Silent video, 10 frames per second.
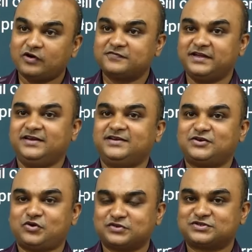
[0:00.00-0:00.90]
of the Indian
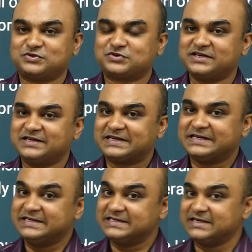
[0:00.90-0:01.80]
Constitution
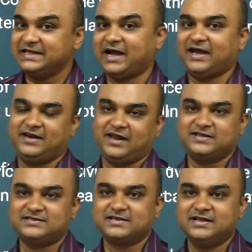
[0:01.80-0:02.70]
clearly
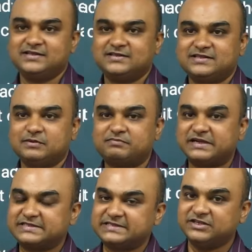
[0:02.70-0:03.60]
highlights that the
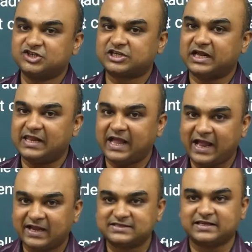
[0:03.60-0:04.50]
President shall
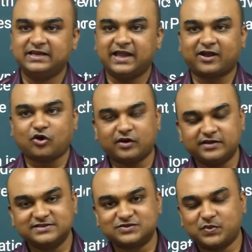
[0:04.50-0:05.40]
act in
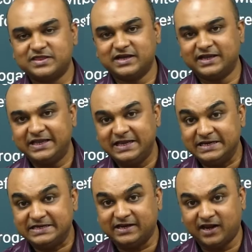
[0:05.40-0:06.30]
accordance with the
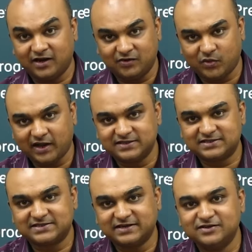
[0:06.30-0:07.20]
aid and
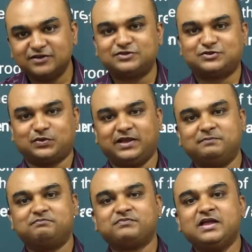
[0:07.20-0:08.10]
advice tendered to
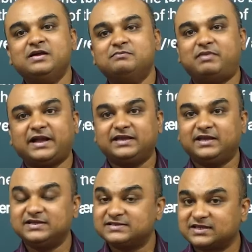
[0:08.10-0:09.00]
him by
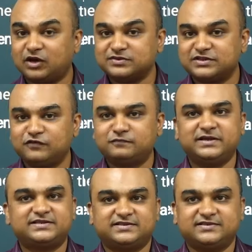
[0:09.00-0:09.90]
his Council of
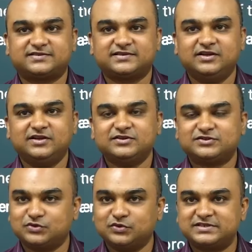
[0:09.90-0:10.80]
Ministers.
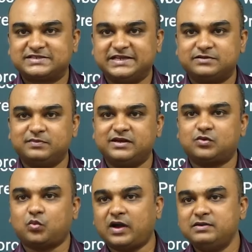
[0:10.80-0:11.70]
So, statement
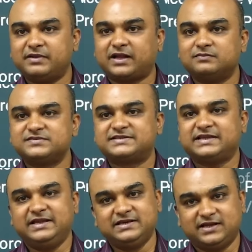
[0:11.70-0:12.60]
one becomes
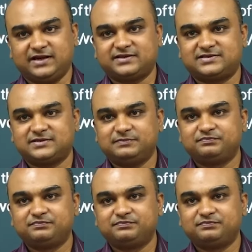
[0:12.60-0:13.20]
incorrect.